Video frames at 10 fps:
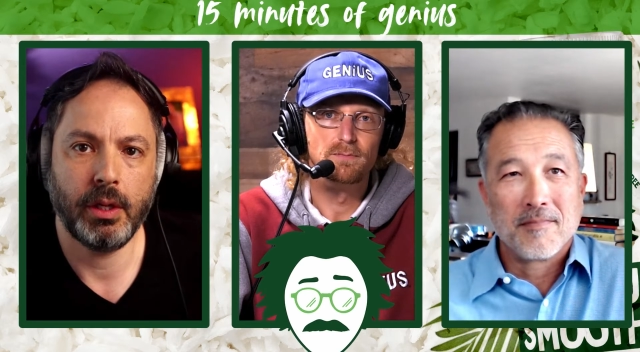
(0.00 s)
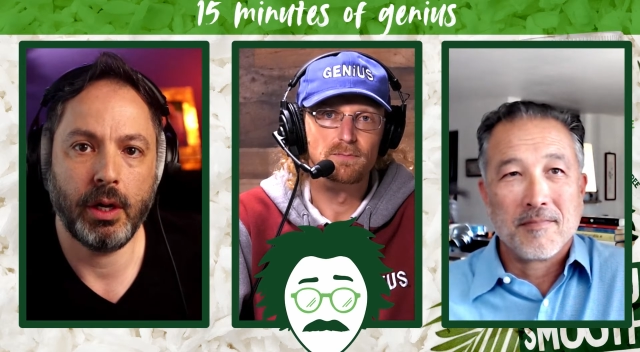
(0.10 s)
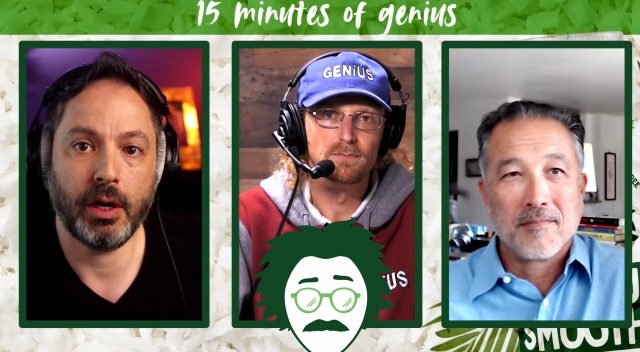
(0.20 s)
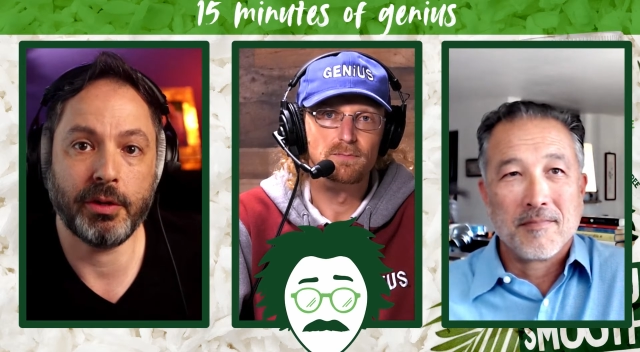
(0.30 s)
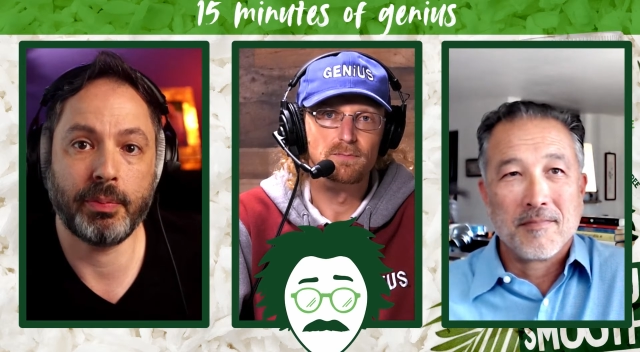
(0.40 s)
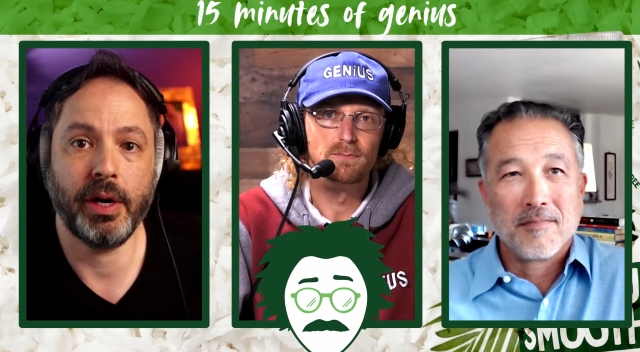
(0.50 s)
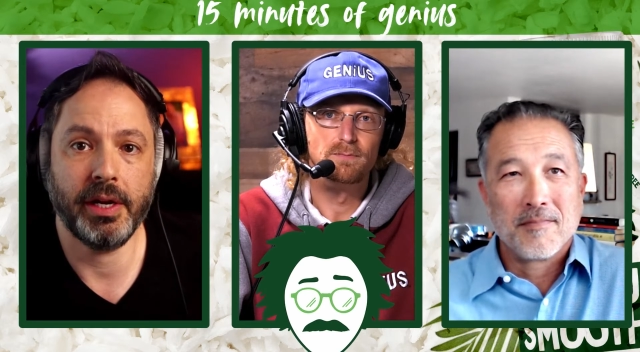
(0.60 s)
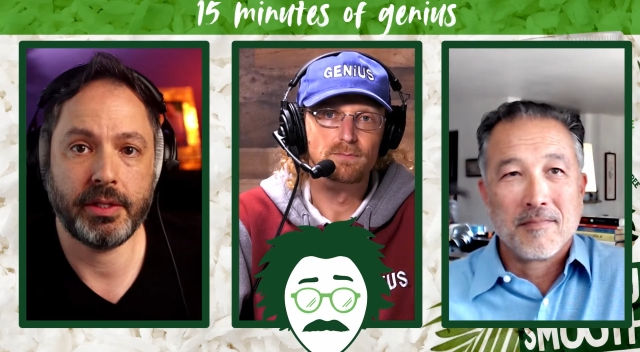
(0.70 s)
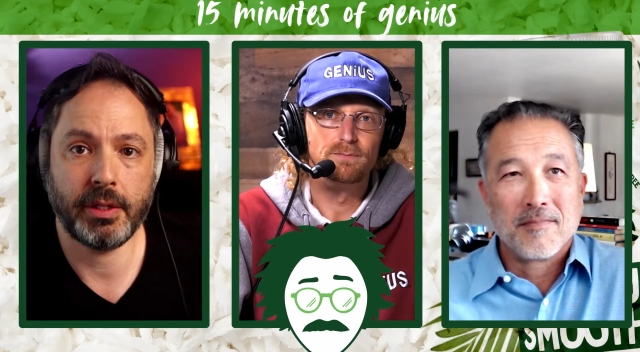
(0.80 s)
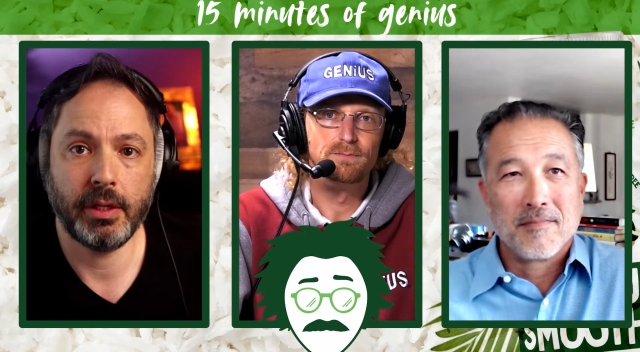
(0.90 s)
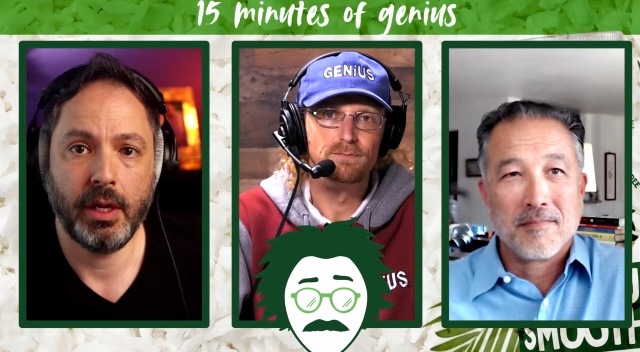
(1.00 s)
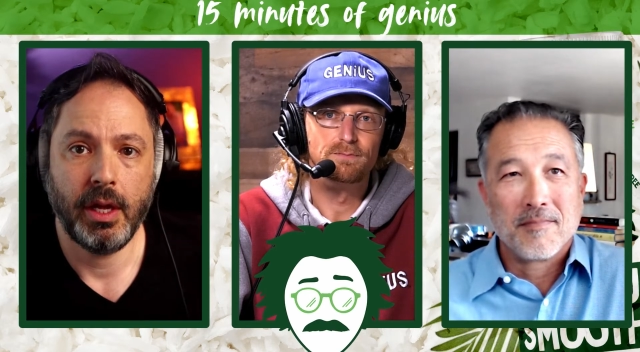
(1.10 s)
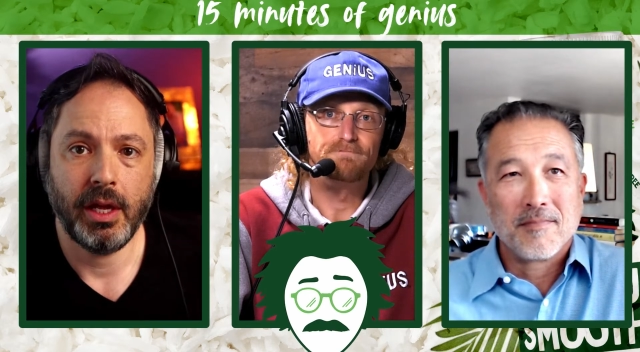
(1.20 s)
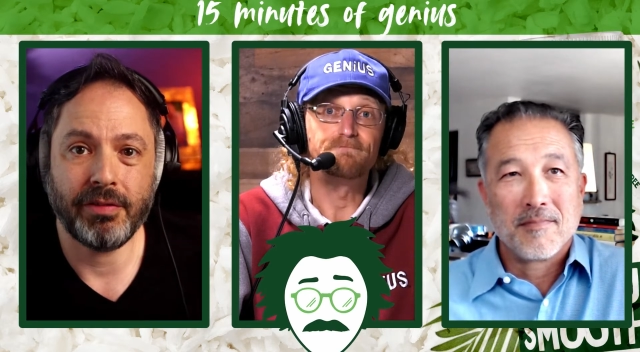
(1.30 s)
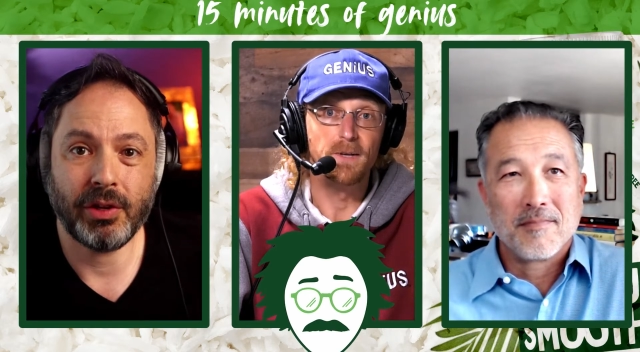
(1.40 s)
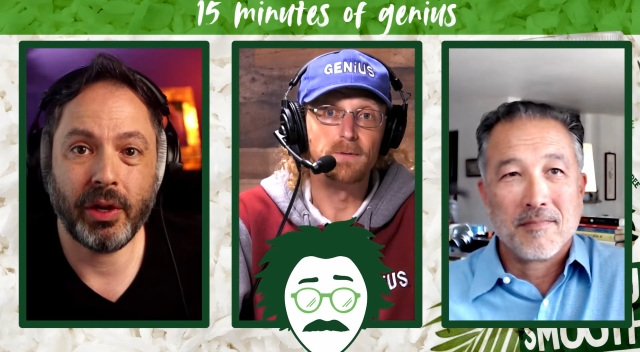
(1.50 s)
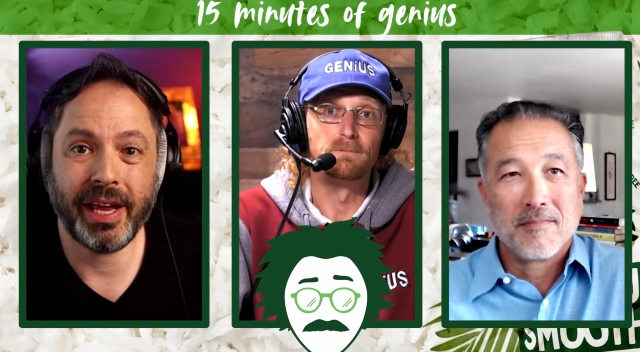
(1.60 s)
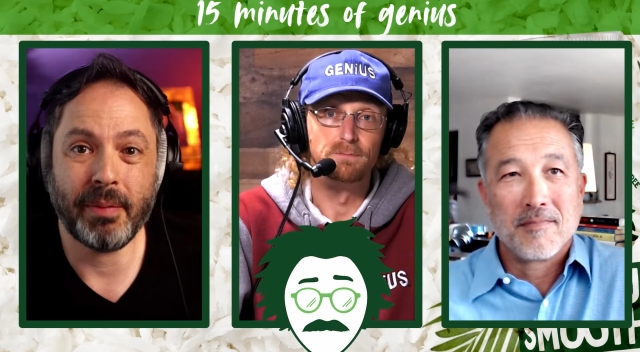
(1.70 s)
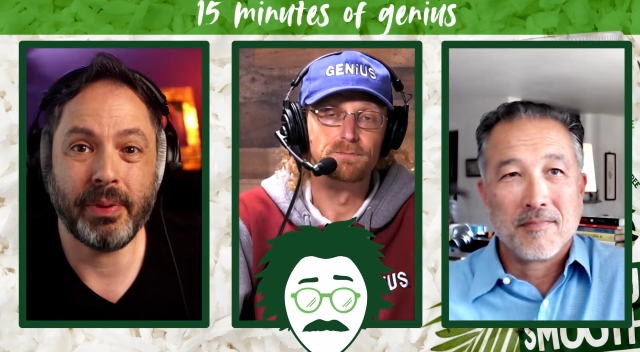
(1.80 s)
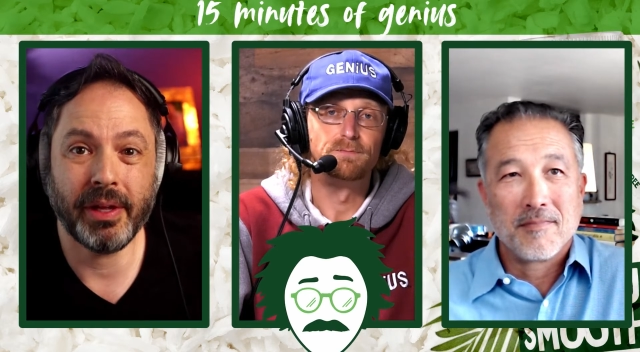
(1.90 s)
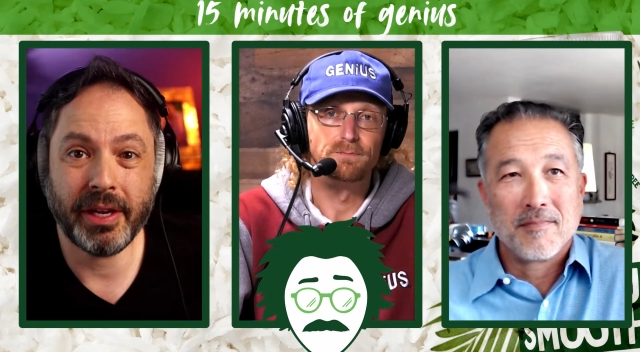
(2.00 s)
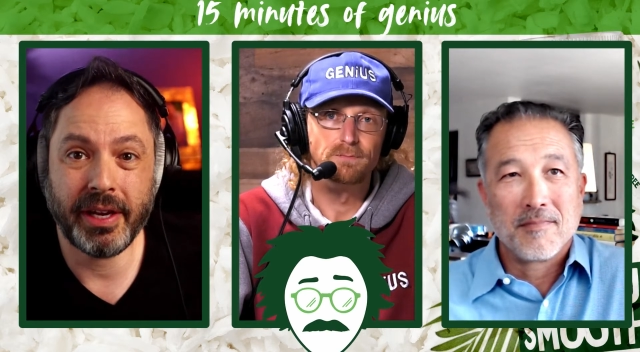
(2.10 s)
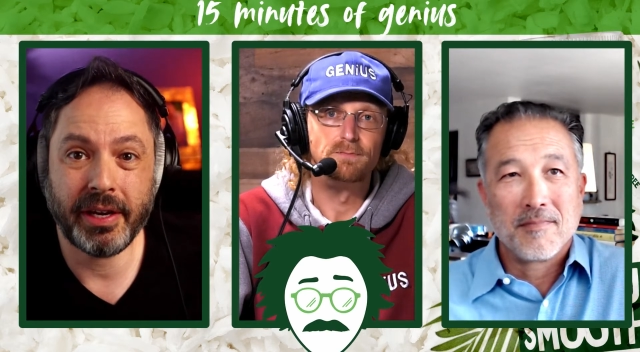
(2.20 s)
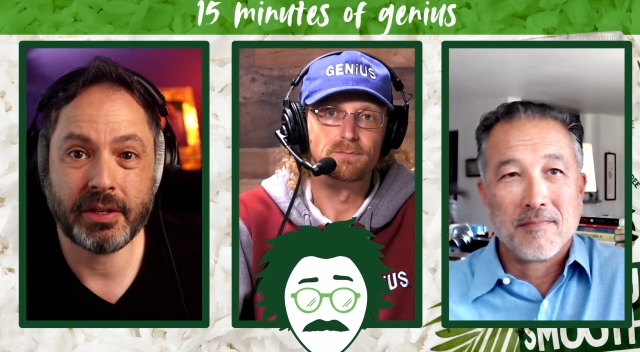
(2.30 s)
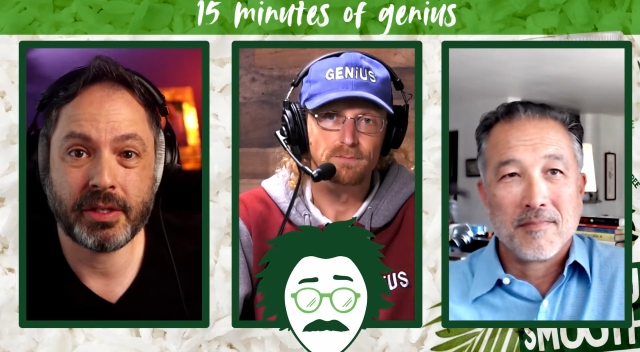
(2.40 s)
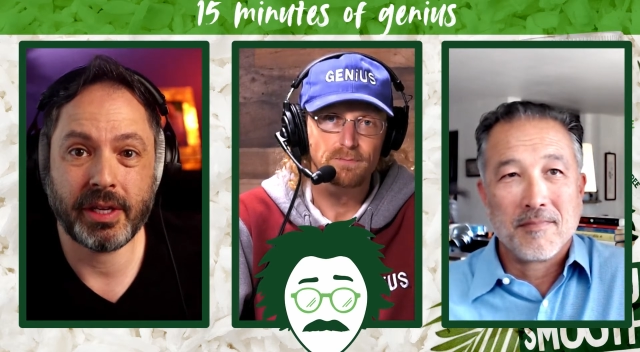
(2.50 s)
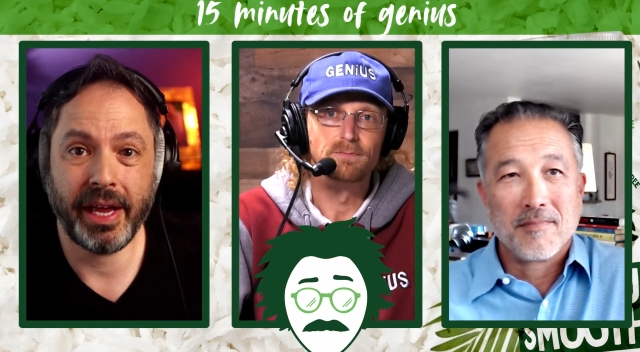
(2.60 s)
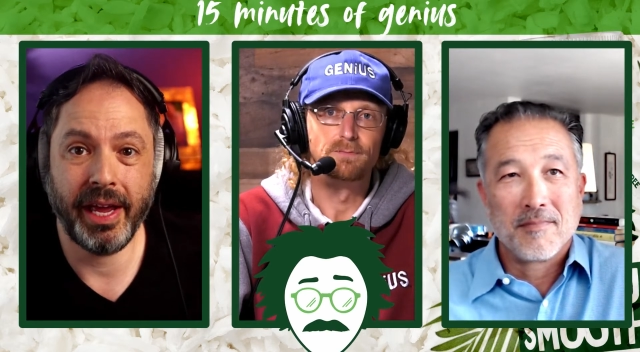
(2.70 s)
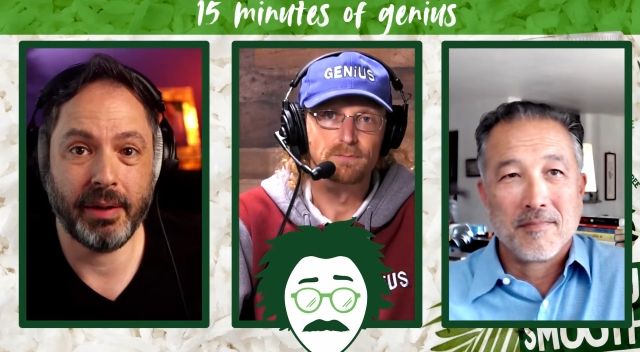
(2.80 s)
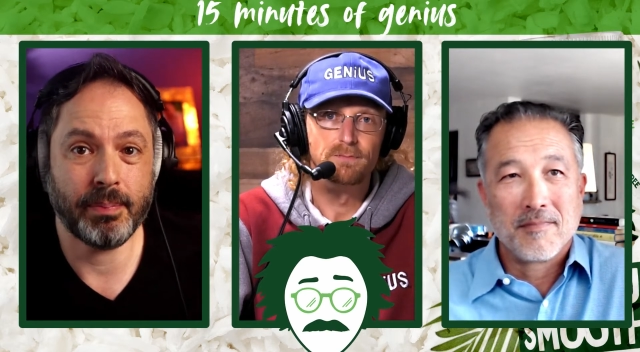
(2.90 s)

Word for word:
Speaker 1: are depressed. If yep. you look at billionaires and